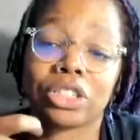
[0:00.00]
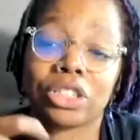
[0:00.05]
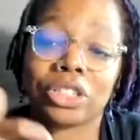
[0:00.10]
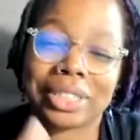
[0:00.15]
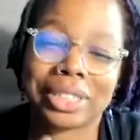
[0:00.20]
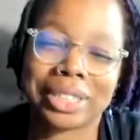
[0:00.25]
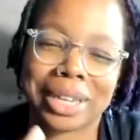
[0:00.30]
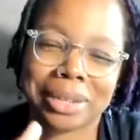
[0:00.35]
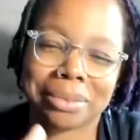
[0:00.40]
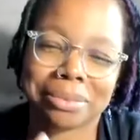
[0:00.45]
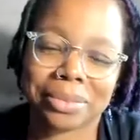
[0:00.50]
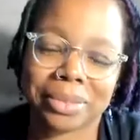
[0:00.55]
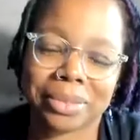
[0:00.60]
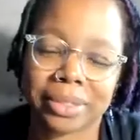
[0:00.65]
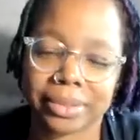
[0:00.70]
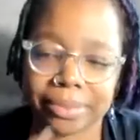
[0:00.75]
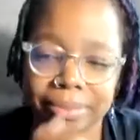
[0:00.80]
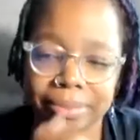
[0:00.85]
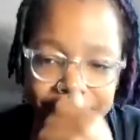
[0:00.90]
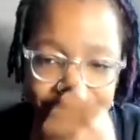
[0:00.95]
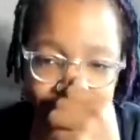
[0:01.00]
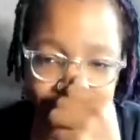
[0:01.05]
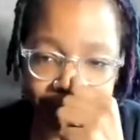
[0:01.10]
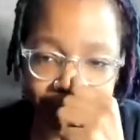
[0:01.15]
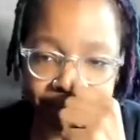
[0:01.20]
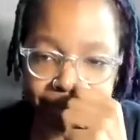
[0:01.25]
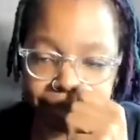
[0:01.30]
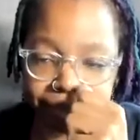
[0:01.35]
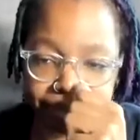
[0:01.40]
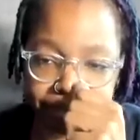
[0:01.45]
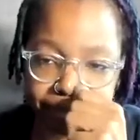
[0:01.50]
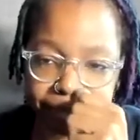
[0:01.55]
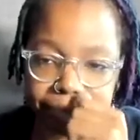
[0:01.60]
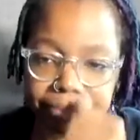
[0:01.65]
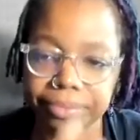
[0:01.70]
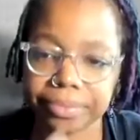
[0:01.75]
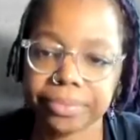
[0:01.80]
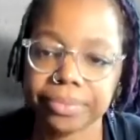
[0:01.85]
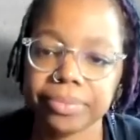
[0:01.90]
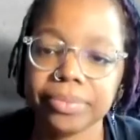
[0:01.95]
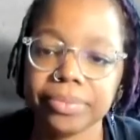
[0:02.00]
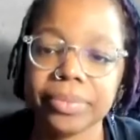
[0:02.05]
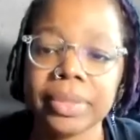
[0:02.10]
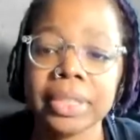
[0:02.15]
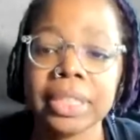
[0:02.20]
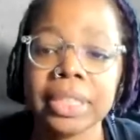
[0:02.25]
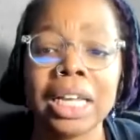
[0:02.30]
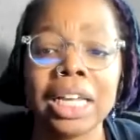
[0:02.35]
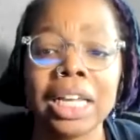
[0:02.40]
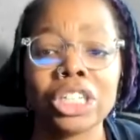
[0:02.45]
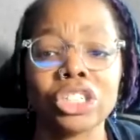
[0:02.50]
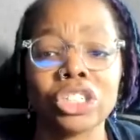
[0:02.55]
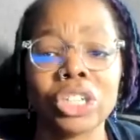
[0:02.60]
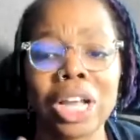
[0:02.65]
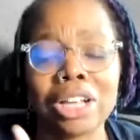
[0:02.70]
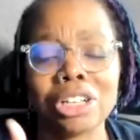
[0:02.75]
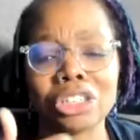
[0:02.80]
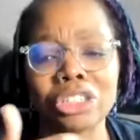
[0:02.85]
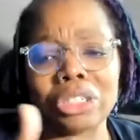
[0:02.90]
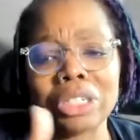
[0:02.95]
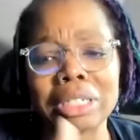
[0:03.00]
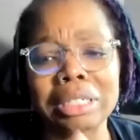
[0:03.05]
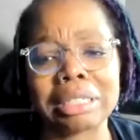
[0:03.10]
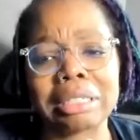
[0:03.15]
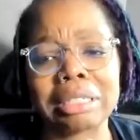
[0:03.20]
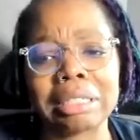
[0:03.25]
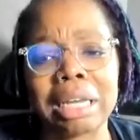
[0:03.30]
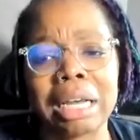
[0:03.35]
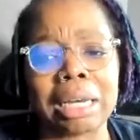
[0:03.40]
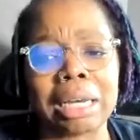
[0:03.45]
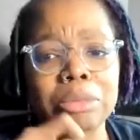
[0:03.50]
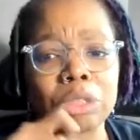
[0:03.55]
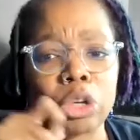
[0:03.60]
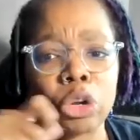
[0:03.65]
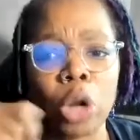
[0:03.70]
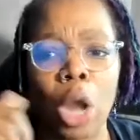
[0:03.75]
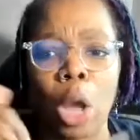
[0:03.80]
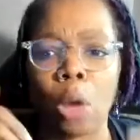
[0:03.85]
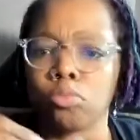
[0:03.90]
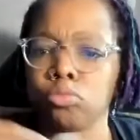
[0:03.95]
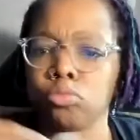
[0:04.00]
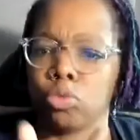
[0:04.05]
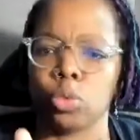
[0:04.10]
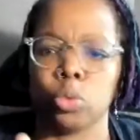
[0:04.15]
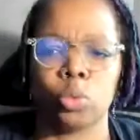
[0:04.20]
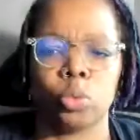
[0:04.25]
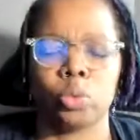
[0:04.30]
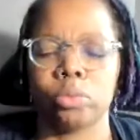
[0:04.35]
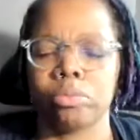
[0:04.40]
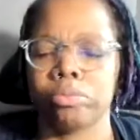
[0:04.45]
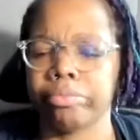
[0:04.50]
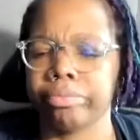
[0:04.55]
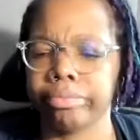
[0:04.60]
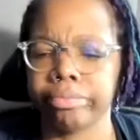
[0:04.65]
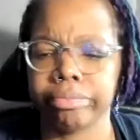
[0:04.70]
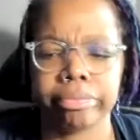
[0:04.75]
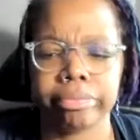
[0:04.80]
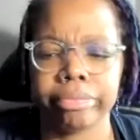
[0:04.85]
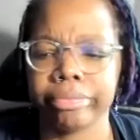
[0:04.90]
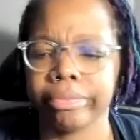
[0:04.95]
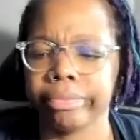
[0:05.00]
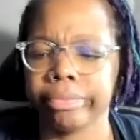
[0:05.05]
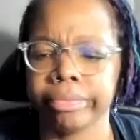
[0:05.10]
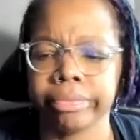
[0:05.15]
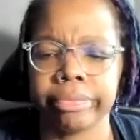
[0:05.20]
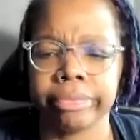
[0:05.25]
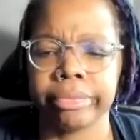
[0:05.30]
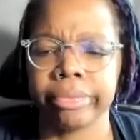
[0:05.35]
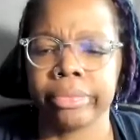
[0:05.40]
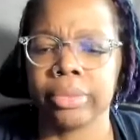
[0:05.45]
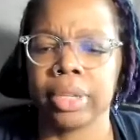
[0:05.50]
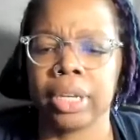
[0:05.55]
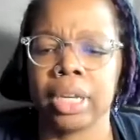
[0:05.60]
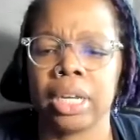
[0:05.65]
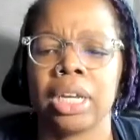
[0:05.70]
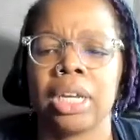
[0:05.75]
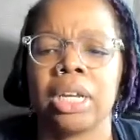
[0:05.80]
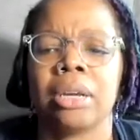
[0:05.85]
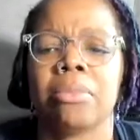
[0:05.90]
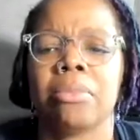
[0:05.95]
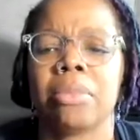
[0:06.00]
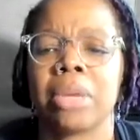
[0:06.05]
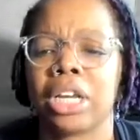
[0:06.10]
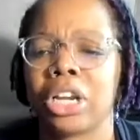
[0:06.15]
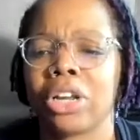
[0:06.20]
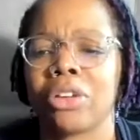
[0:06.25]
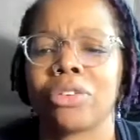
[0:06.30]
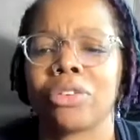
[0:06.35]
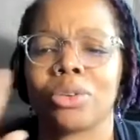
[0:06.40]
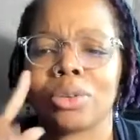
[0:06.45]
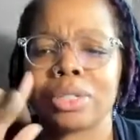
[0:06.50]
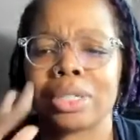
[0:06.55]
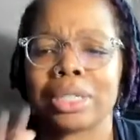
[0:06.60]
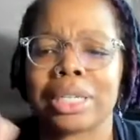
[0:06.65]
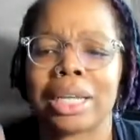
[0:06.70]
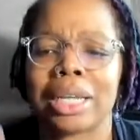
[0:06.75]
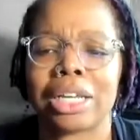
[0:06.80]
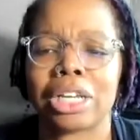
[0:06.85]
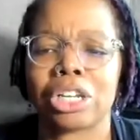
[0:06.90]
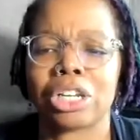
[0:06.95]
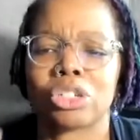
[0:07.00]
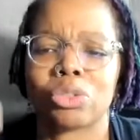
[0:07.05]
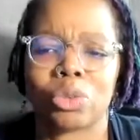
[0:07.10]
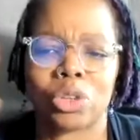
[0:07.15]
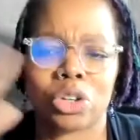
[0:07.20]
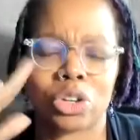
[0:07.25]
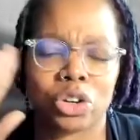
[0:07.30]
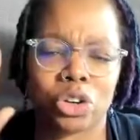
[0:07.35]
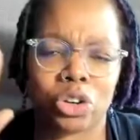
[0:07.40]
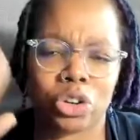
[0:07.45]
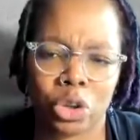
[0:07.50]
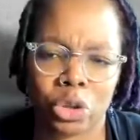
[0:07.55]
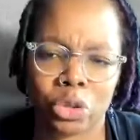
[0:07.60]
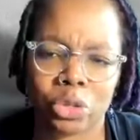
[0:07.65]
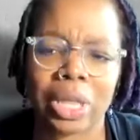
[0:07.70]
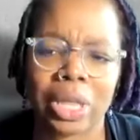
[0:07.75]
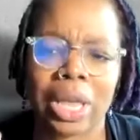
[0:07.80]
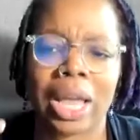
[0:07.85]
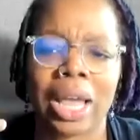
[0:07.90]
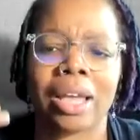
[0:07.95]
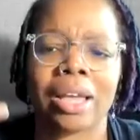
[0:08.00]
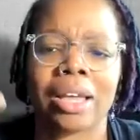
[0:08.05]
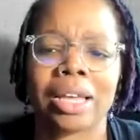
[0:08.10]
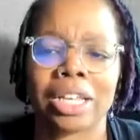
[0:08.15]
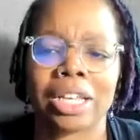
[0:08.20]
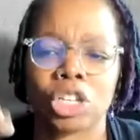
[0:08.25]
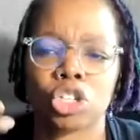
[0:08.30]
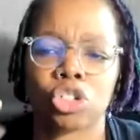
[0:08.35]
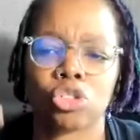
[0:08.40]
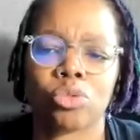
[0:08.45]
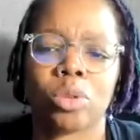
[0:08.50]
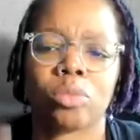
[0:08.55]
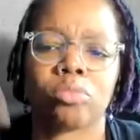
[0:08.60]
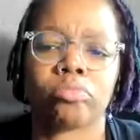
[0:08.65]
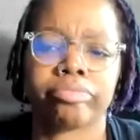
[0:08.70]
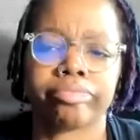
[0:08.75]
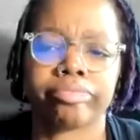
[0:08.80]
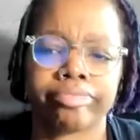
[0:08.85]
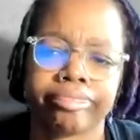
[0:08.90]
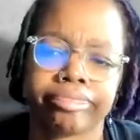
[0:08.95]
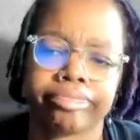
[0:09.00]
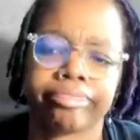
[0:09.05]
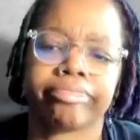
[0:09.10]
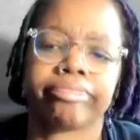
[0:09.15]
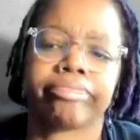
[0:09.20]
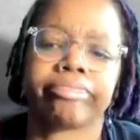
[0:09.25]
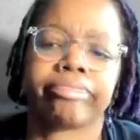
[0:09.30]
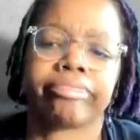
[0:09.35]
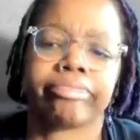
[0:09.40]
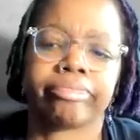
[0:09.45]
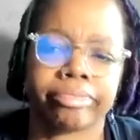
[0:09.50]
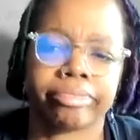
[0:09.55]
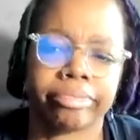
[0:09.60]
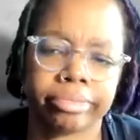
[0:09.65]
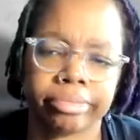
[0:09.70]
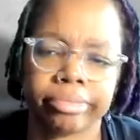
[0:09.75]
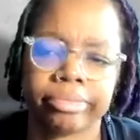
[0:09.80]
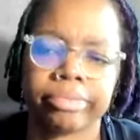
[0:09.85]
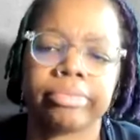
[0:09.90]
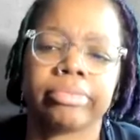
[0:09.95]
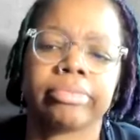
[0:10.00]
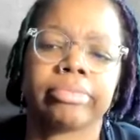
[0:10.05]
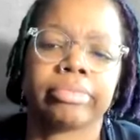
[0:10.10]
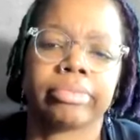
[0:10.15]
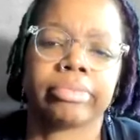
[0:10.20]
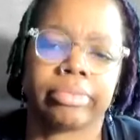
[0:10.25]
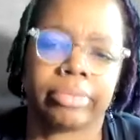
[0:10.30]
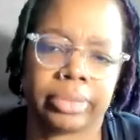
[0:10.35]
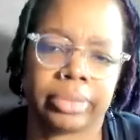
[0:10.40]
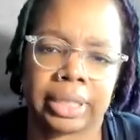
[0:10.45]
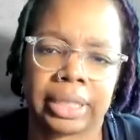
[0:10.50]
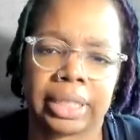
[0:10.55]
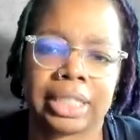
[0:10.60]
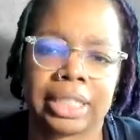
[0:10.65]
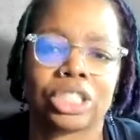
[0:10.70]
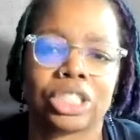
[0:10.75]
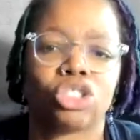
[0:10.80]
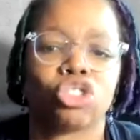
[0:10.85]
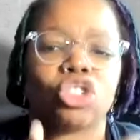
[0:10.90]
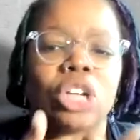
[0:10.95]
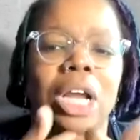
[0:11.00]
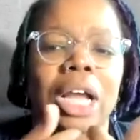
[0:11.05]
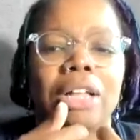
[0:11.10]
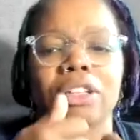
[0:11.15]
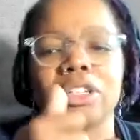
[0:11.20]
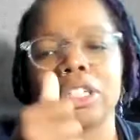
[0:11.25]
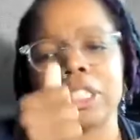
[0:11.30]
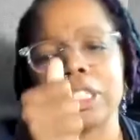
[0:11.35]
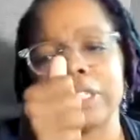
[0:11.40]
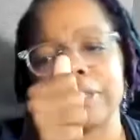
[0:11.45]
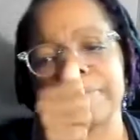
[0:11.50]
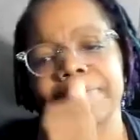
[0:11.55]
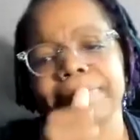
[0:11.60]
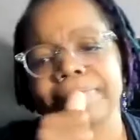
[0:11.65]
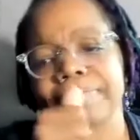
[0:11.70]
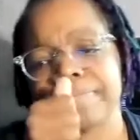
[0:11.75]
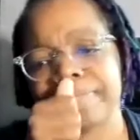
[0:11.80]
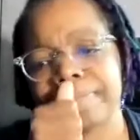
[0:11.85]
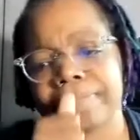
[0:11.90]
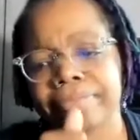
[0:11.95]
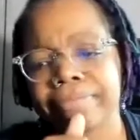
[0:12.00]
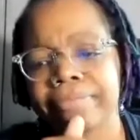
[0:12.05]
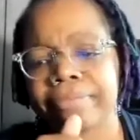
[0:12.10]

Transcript: These challenging times are not something that we have just faced now, but as many of you who have studied history know, that history does repeat itself. And these cycles of challenge and resilience continue.